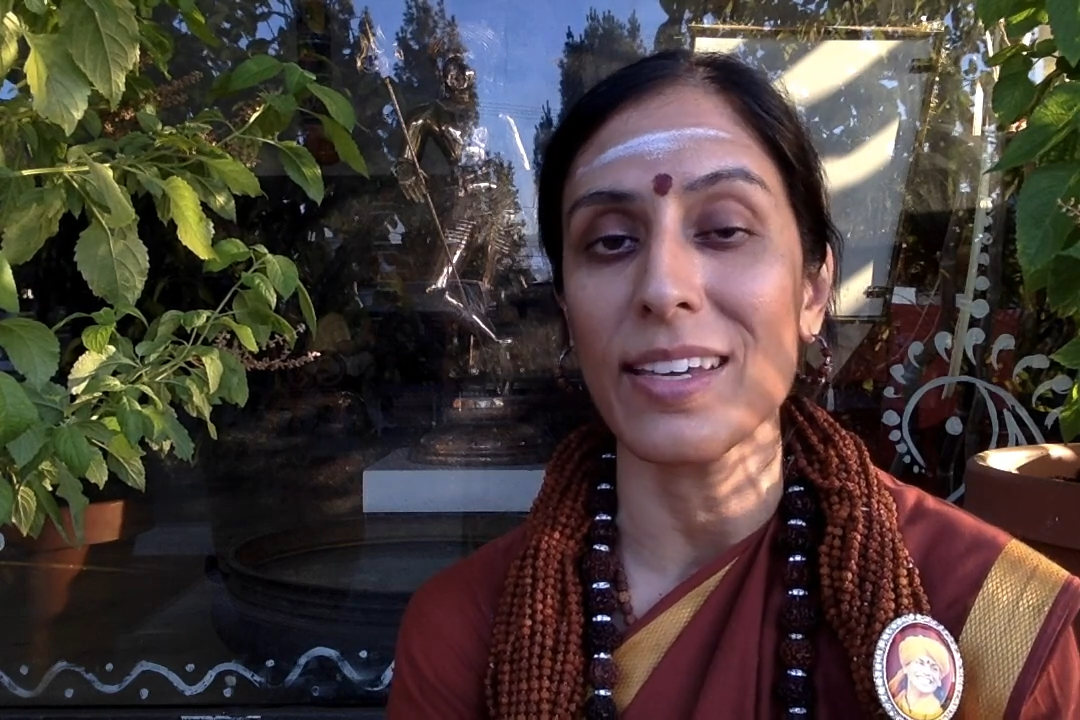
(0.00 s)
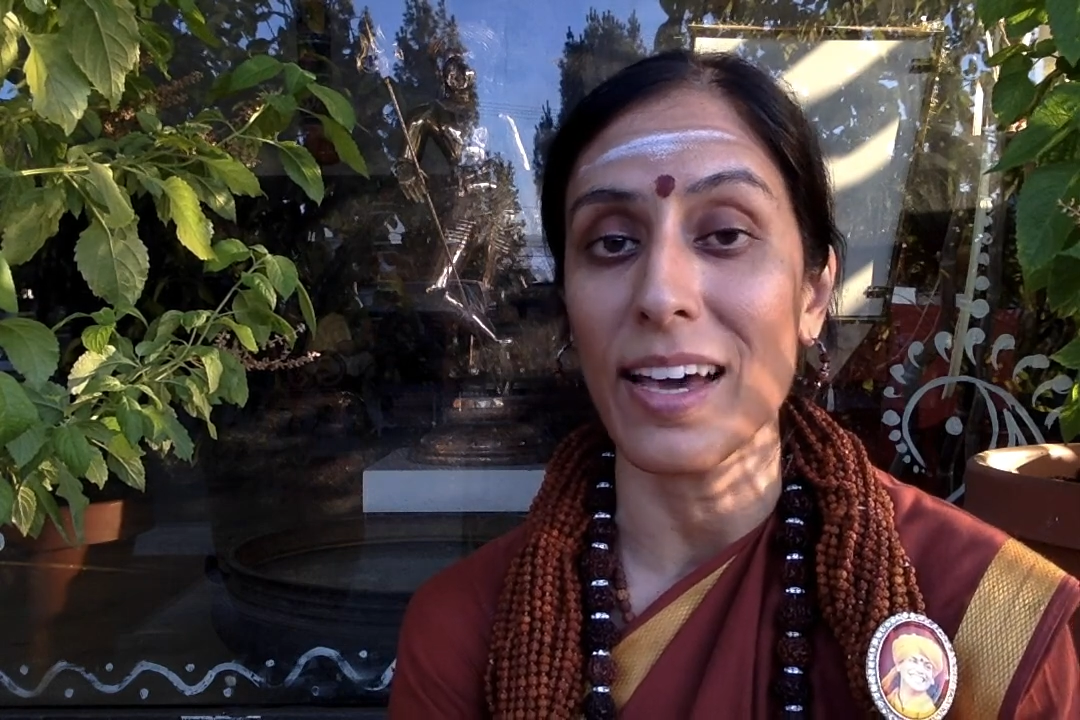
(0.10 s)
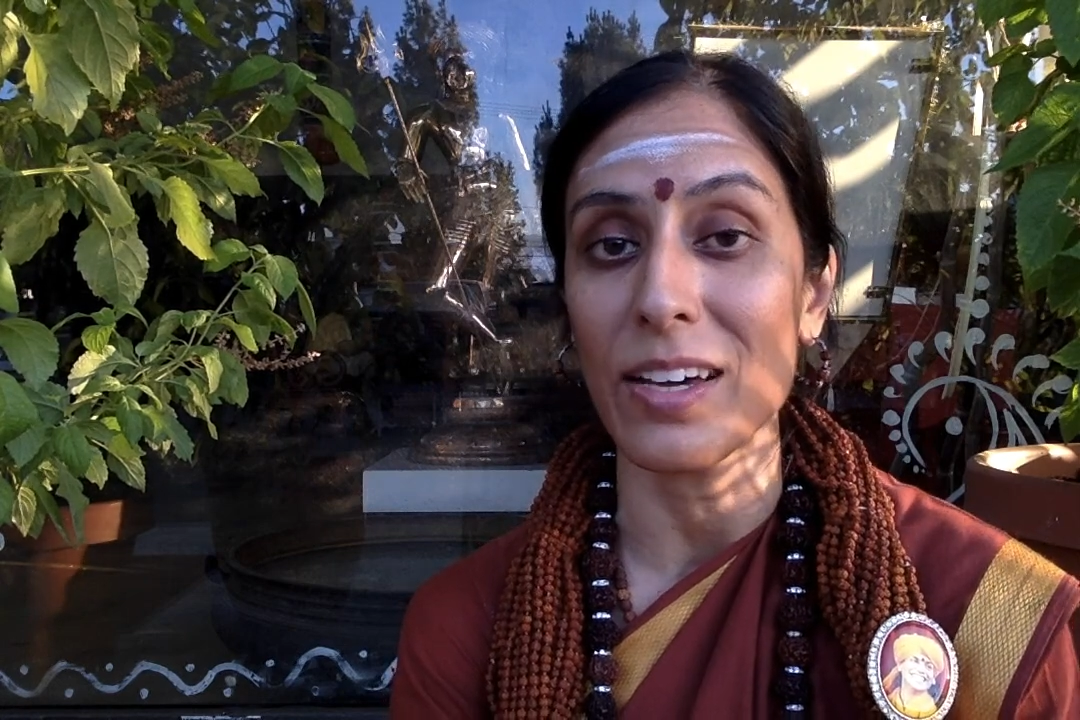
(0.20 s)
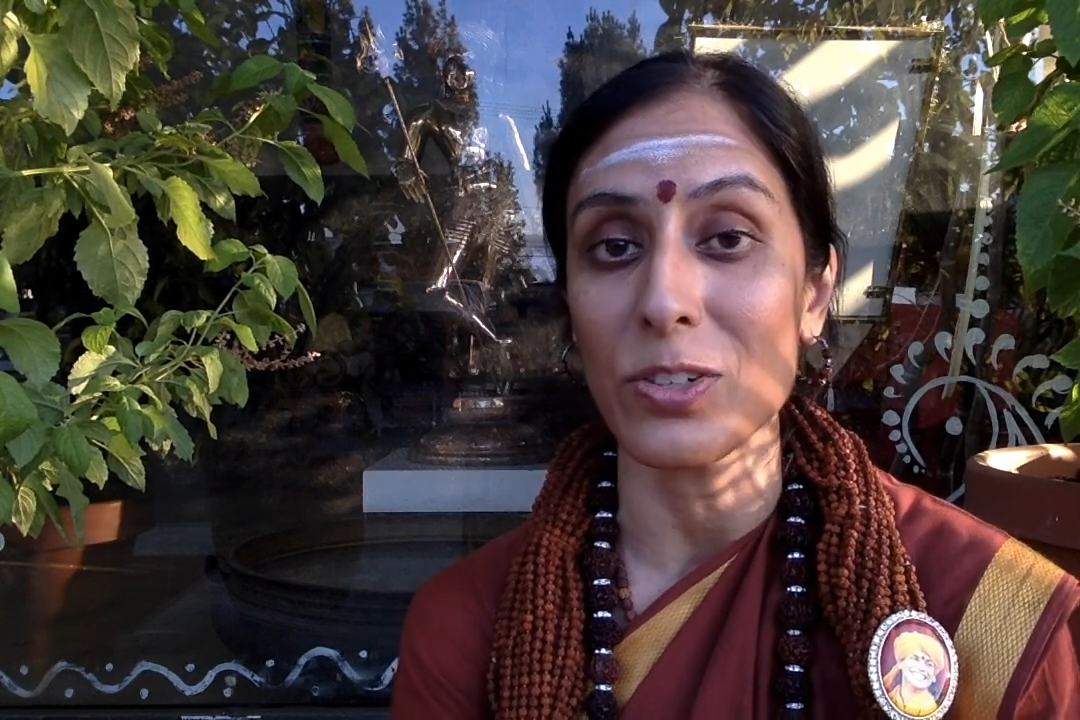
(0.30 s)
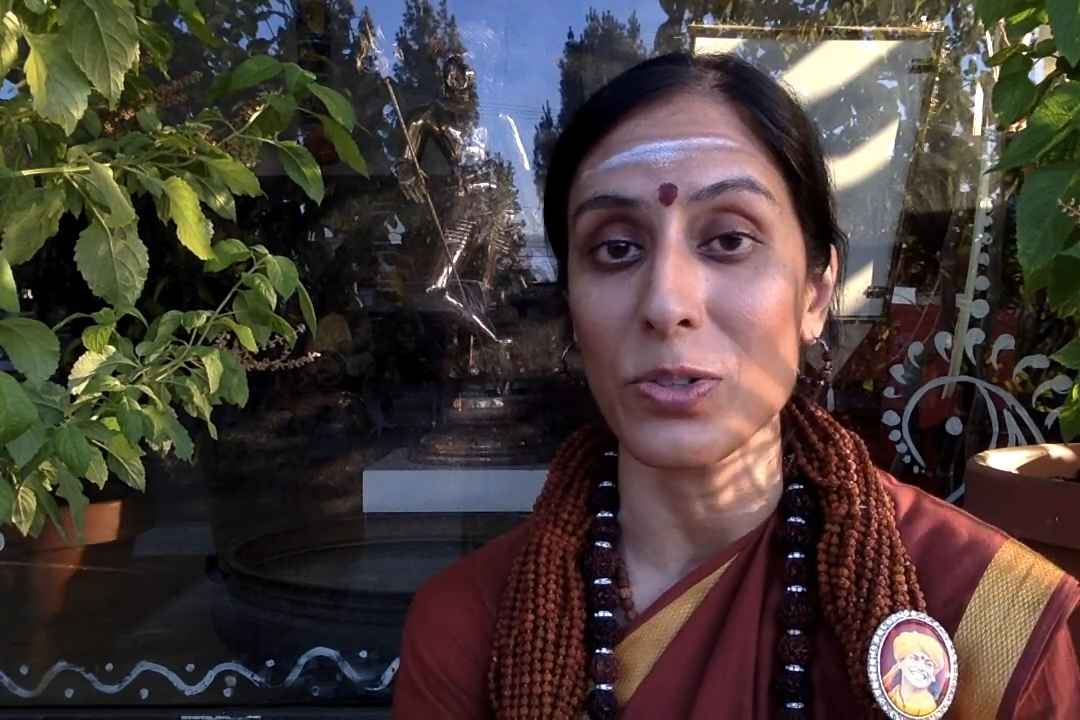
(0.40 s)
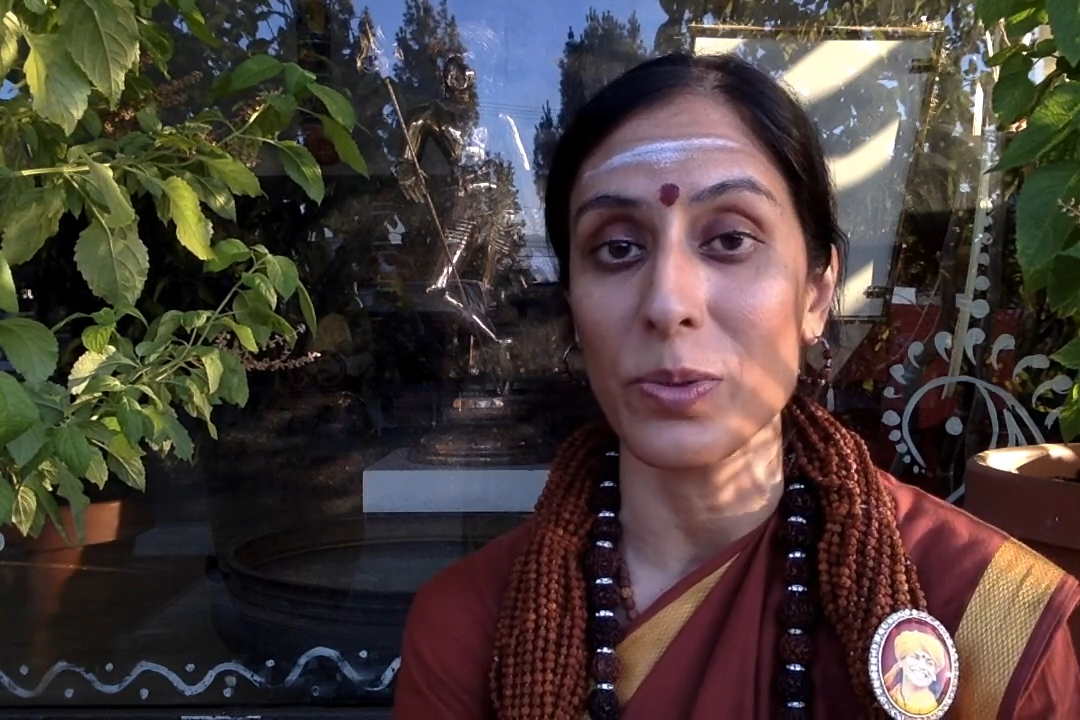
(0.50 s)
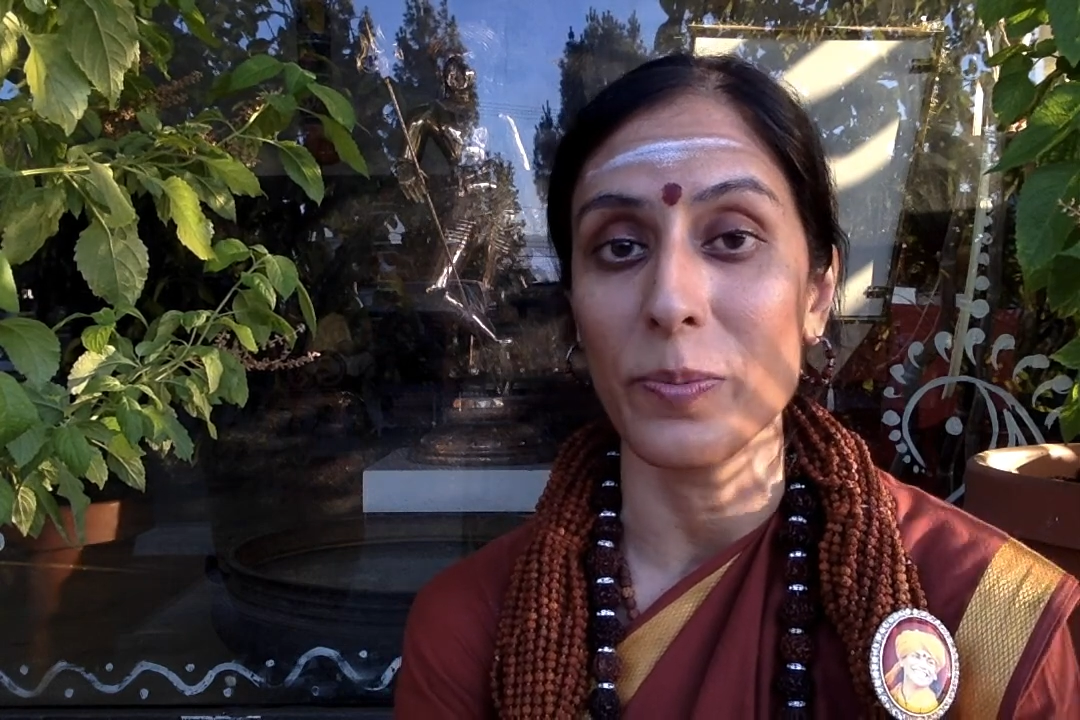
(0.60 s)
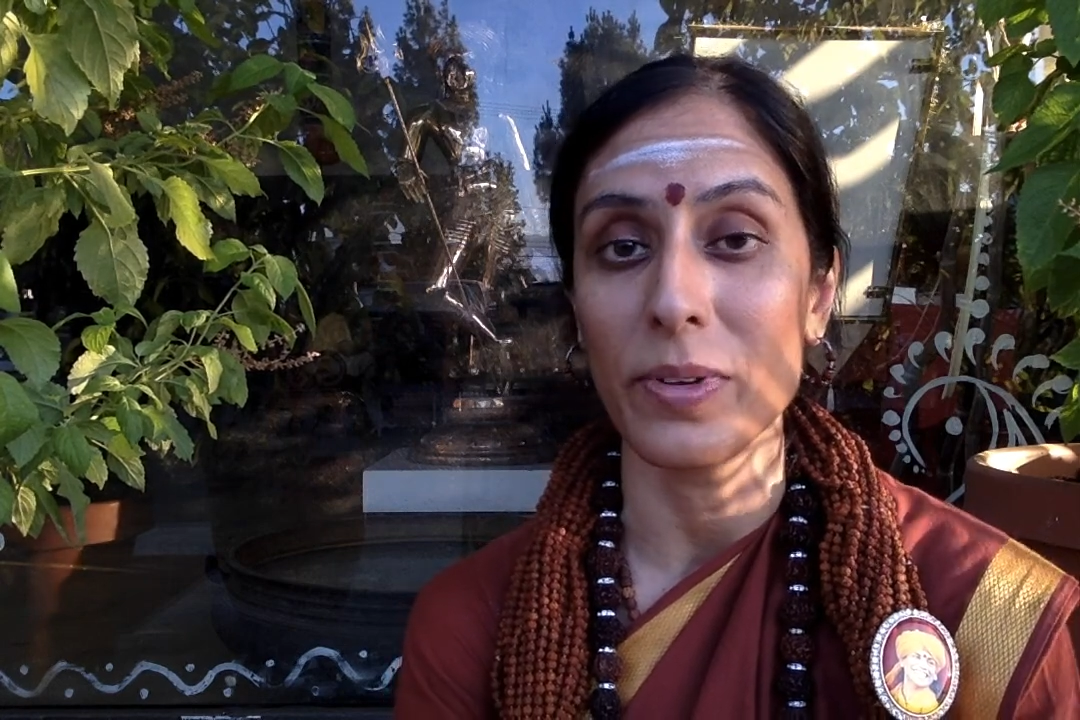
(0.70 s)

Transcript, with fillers: casual.